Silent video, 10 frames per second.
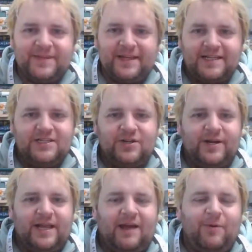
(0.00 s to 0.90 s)
I didn't
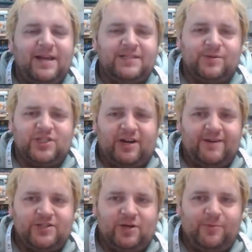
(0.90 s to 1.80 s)
do any. I went into a
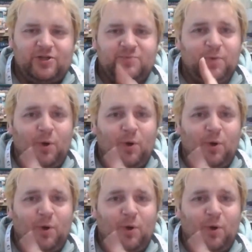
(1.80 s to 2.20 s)
charity shop, but I just